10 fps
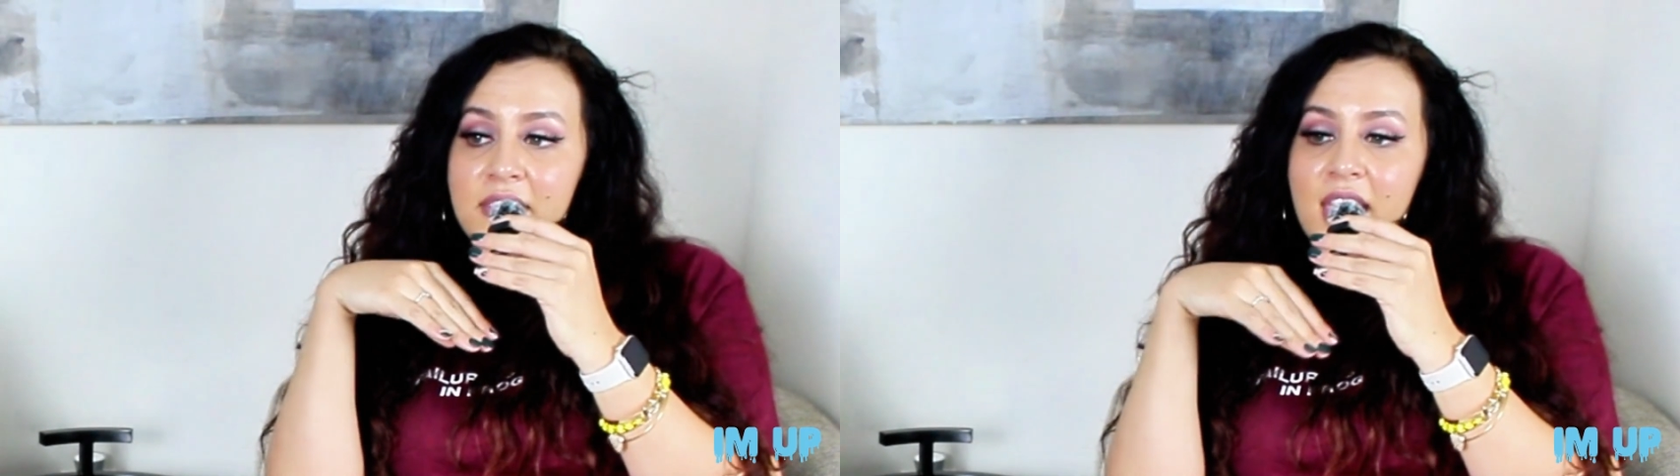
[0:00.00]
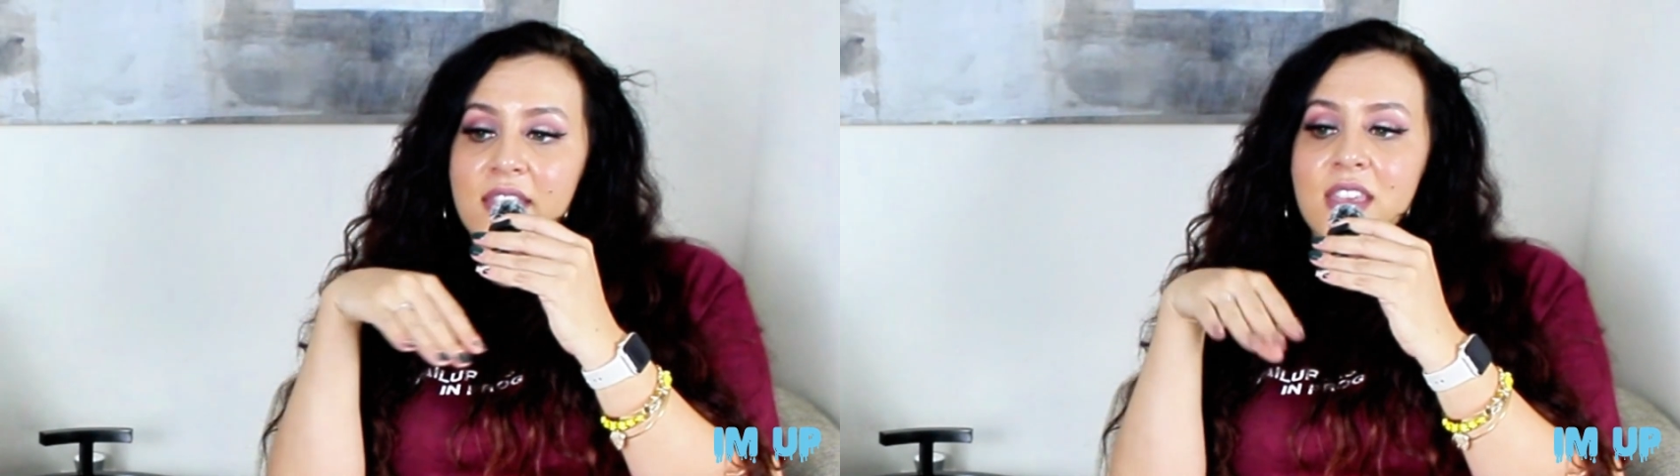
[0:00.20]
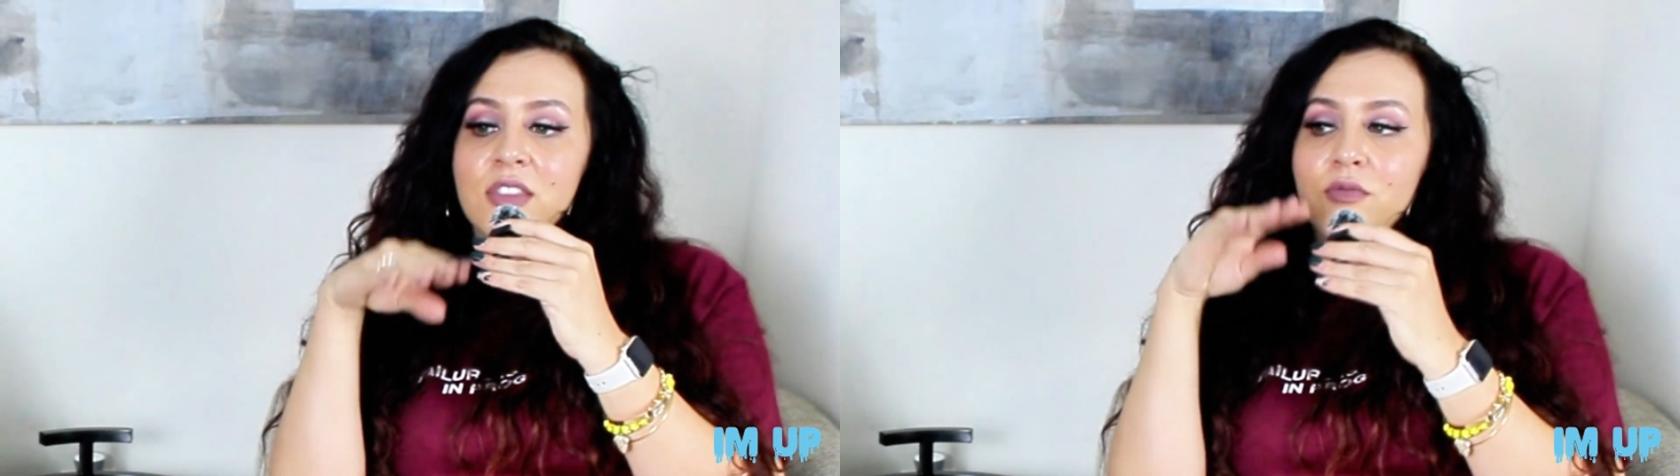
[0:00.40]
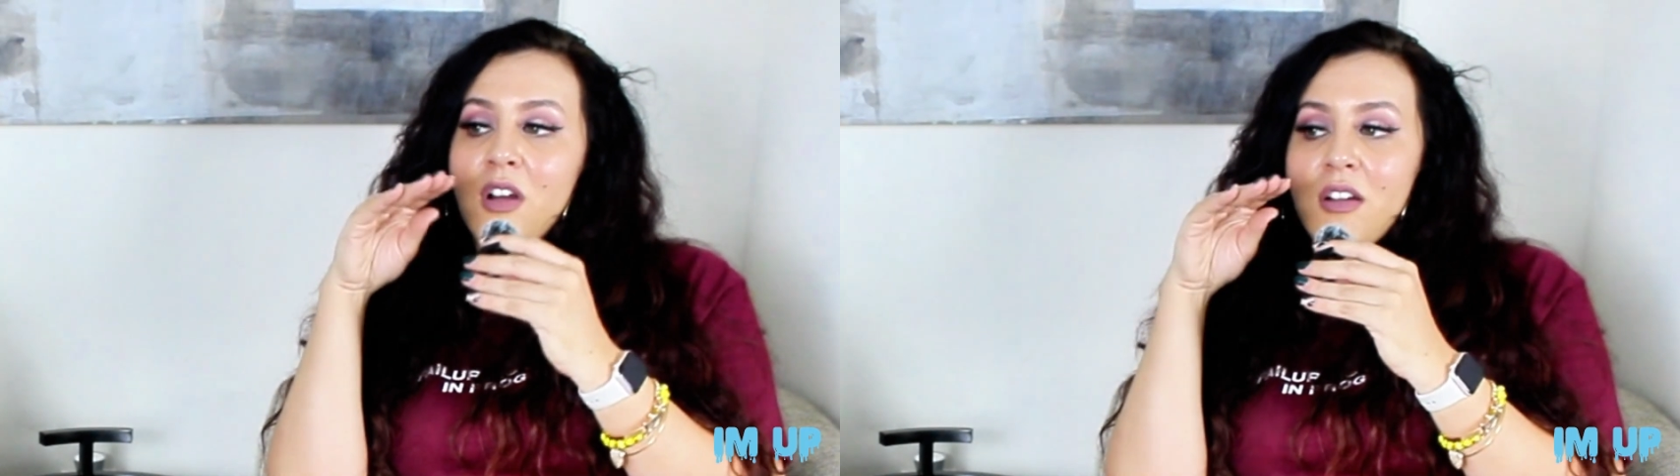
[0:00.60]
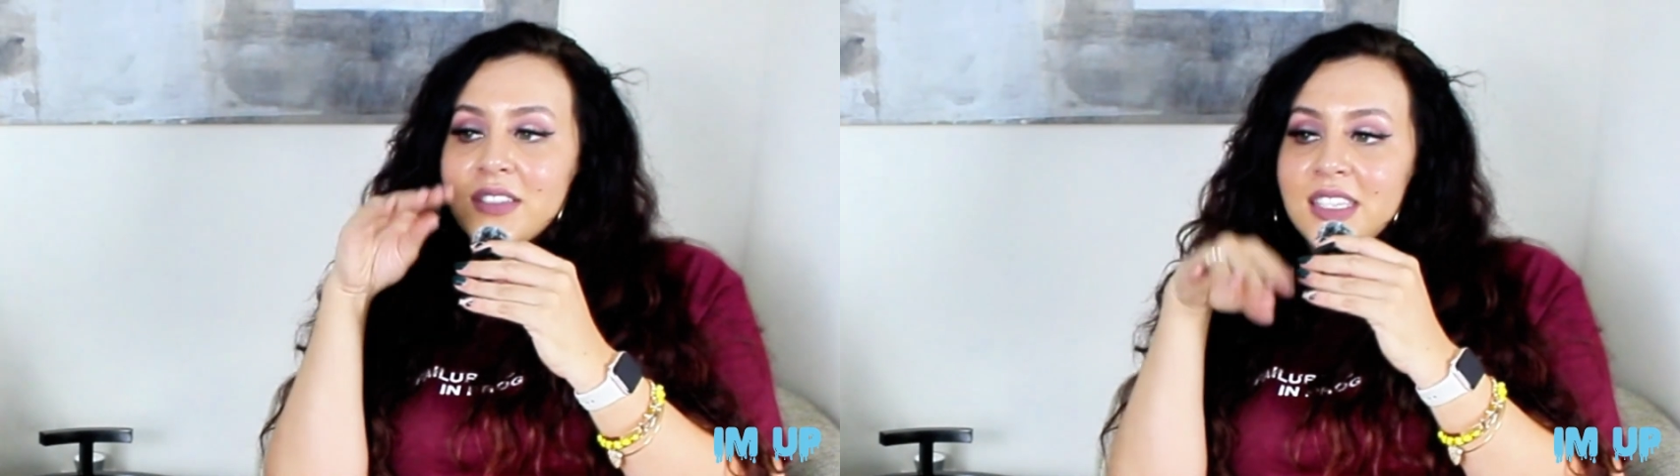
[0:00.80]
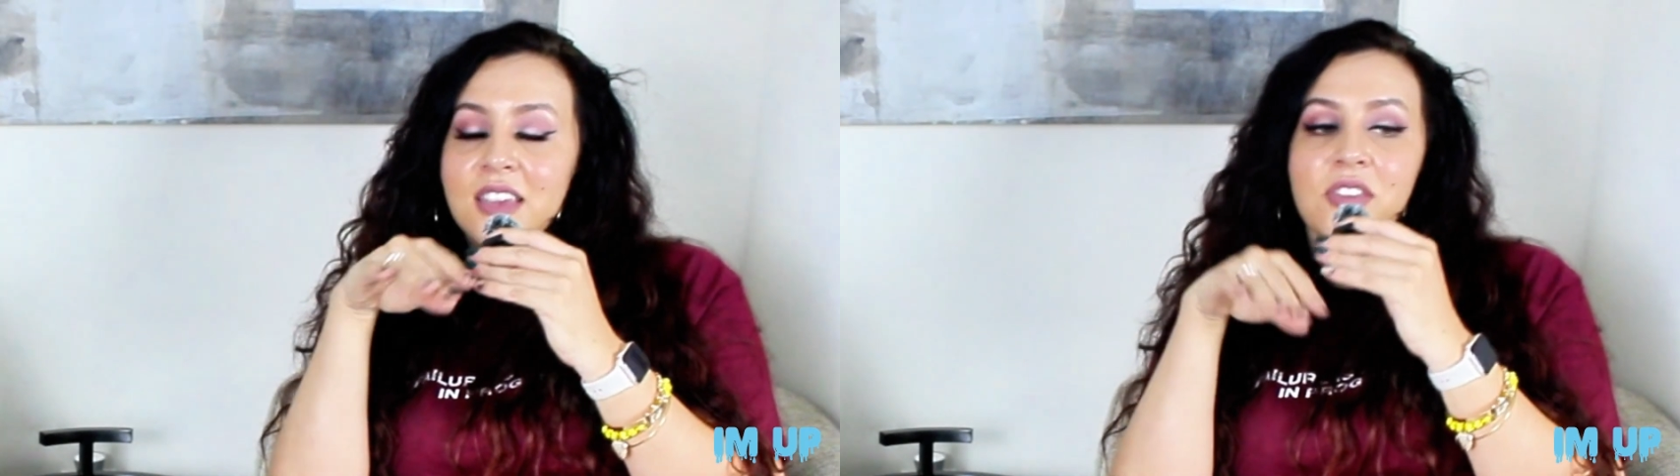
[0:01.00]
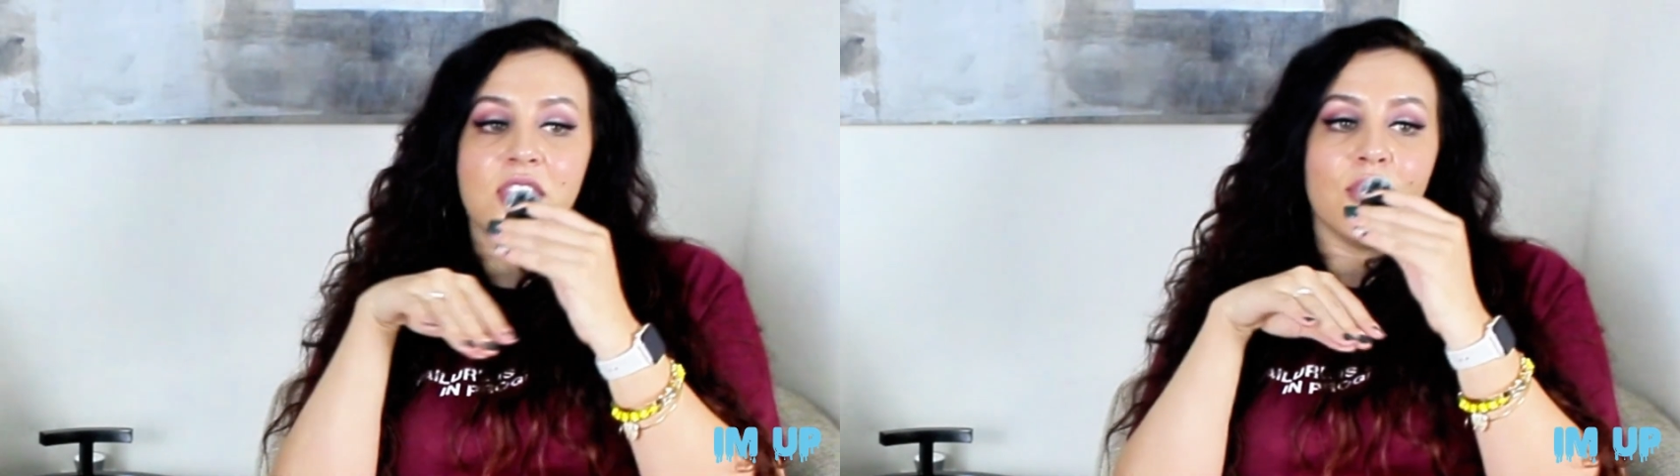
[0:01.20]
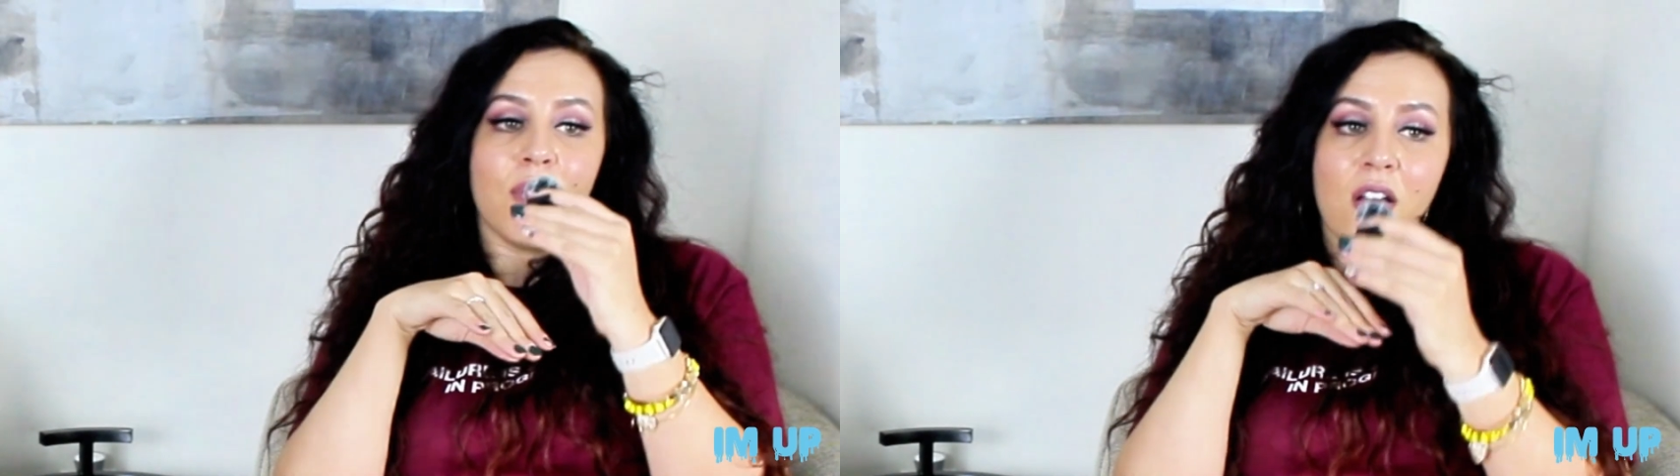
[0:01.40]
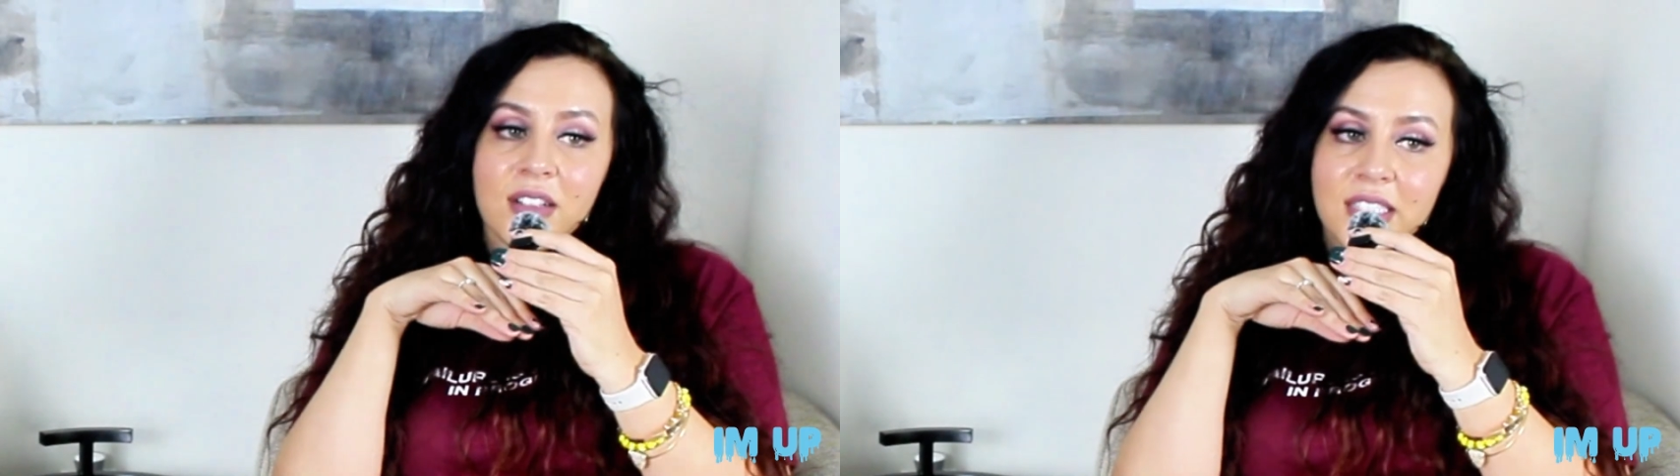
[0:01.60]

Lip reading: And then the wrong teeth hit the wrong